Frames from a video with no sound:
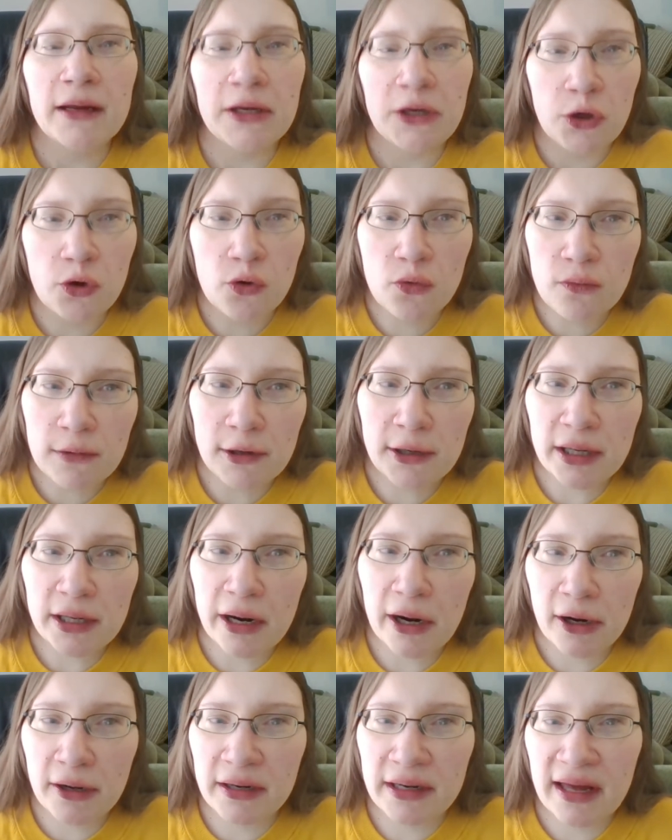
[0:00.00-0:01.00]
You work
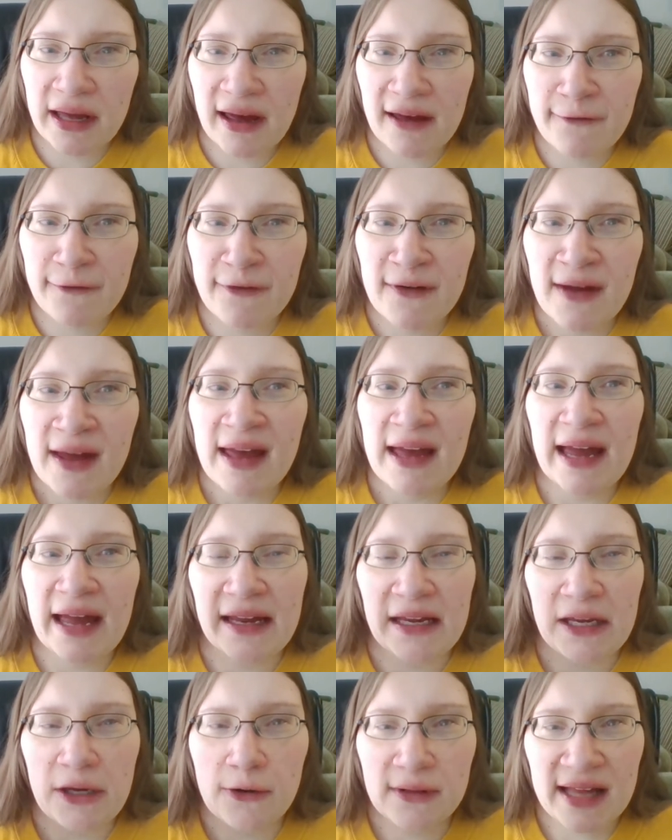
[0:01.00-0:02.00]
hard enough
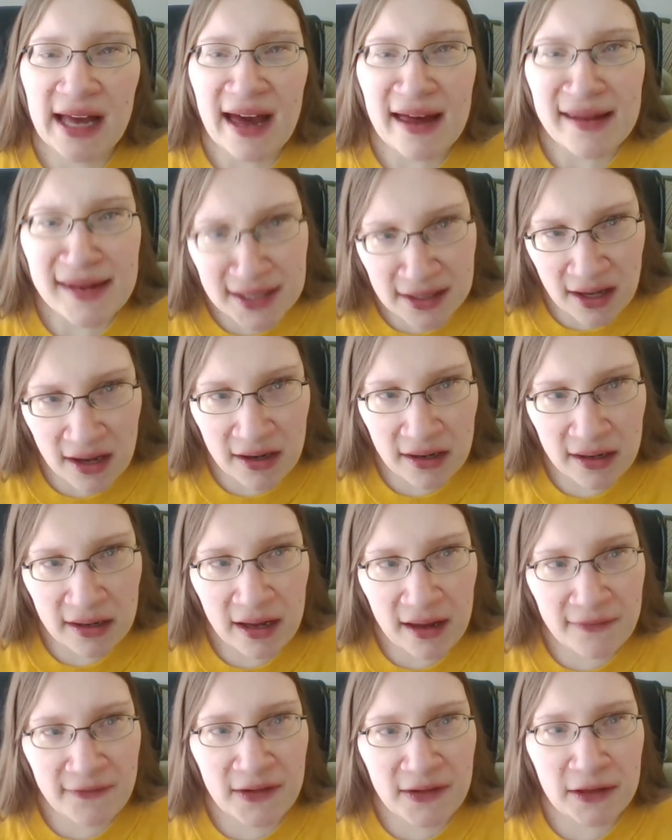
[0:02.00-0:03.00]
and you last long
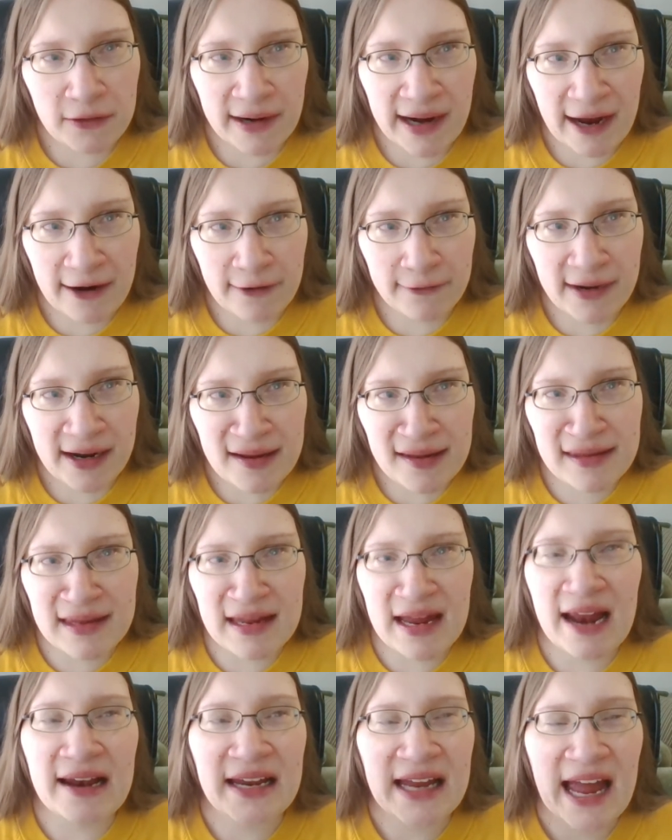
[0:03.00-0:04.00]
enough in the rat race,
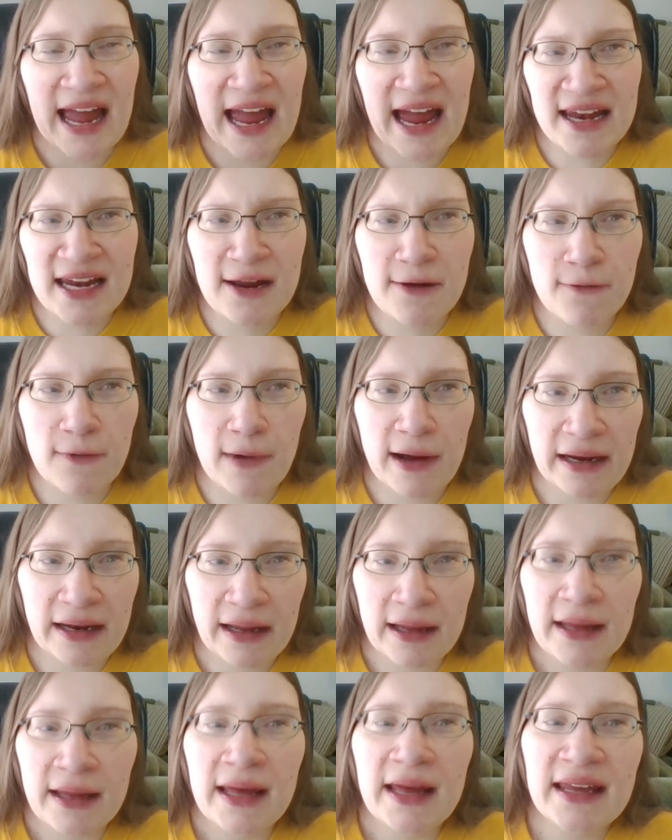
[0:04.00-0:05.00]
and
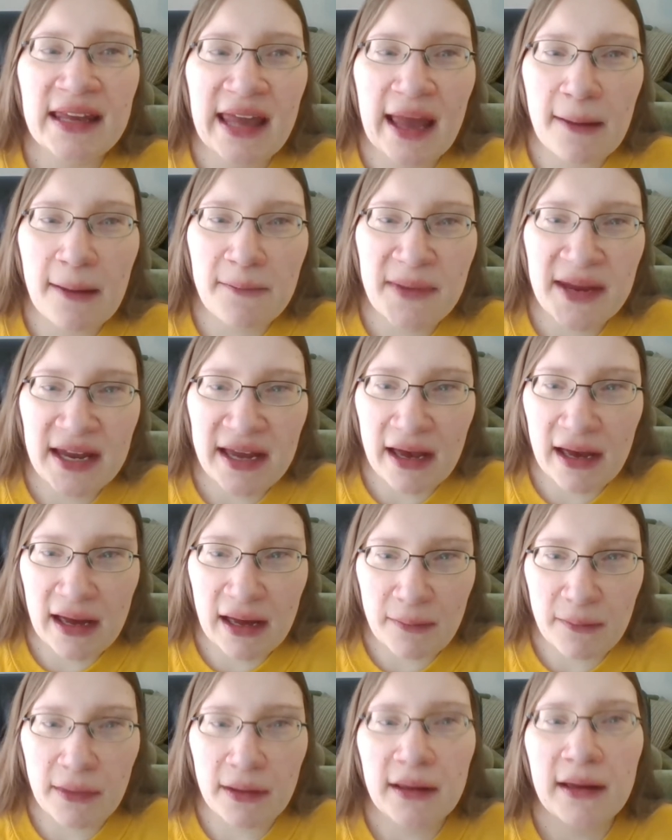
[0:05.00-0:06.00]
anyone can
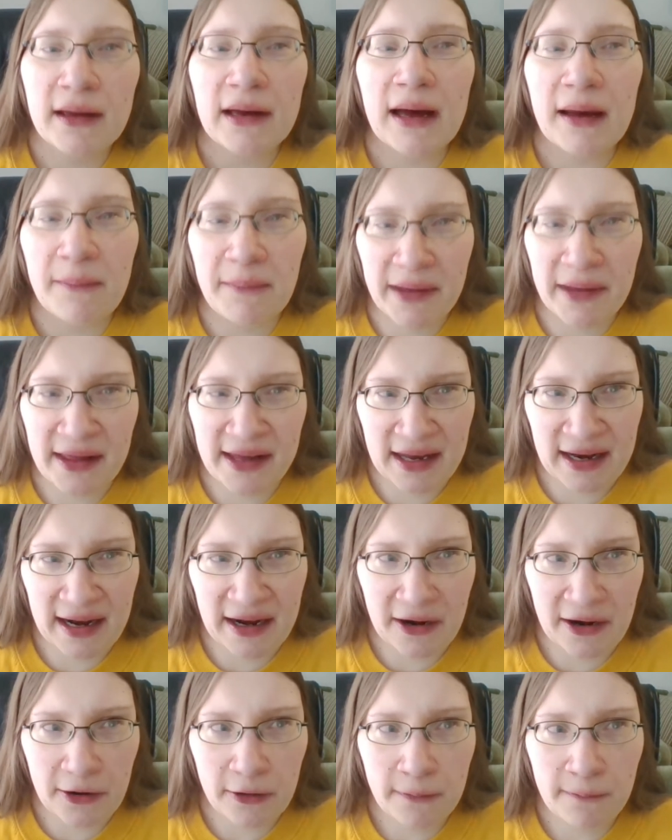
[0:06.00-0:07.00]
become a
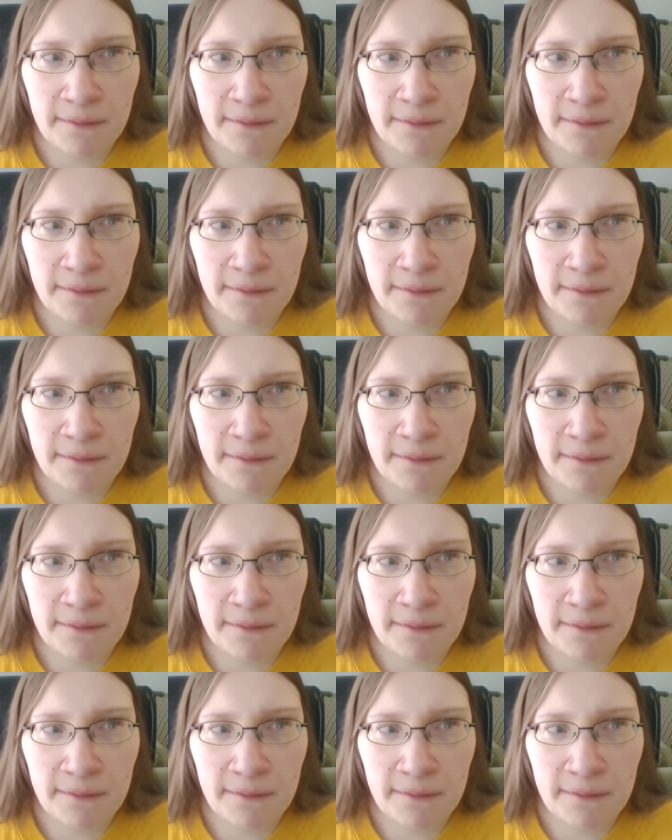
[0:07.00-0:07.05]
millionaire.